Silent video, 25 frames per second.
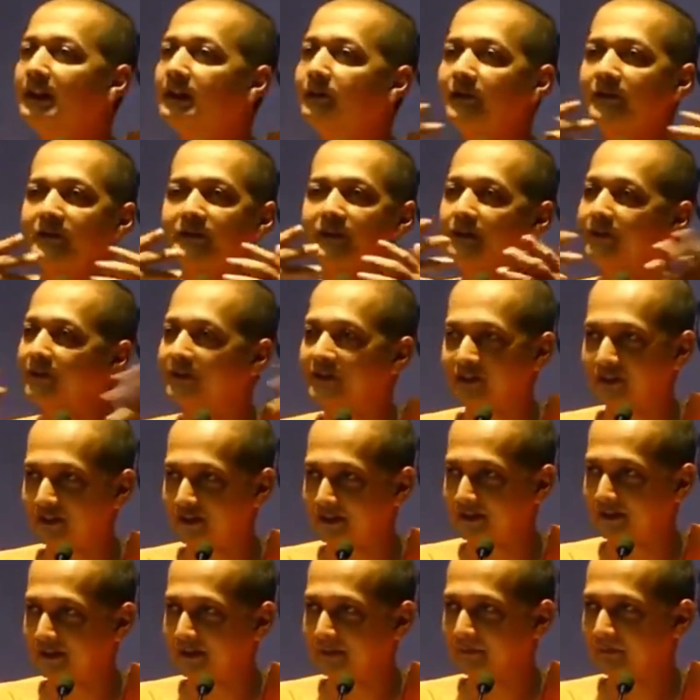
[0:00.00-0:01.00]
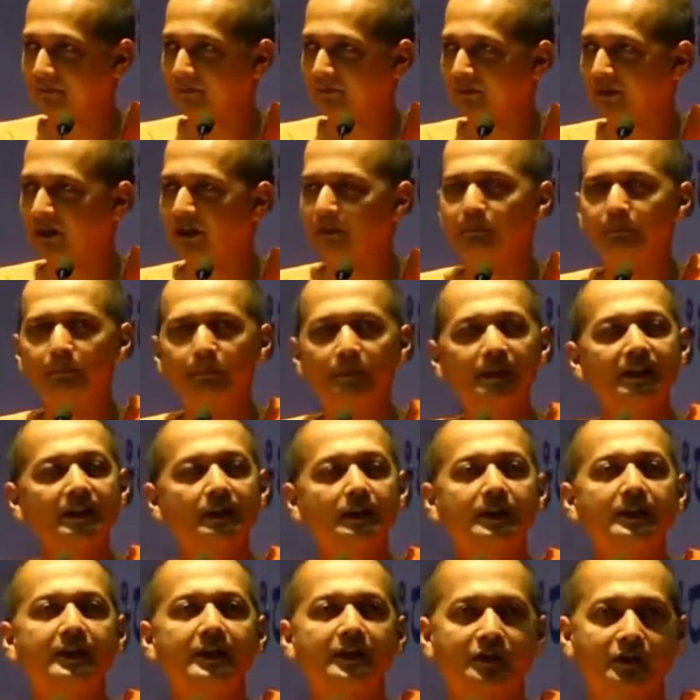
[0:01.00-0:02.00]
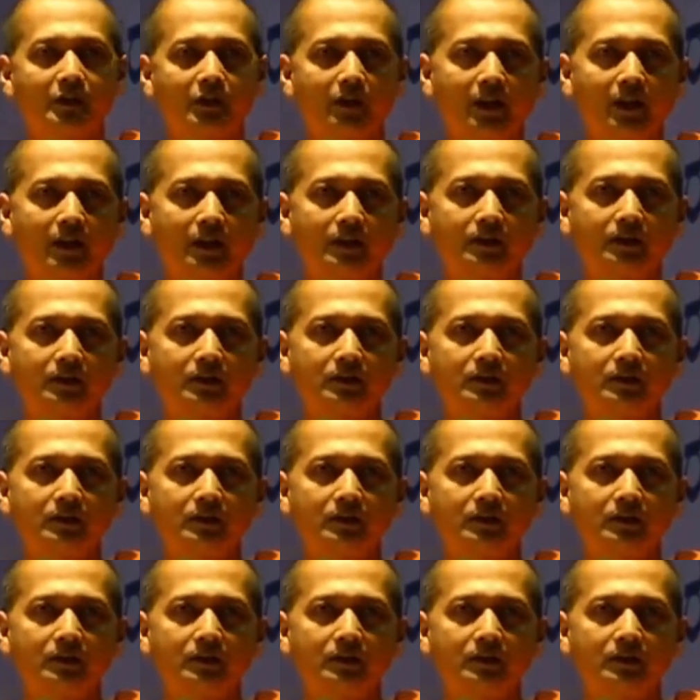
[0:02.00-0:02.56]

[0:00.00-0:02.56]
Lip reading: it was devastated, completely destroyed.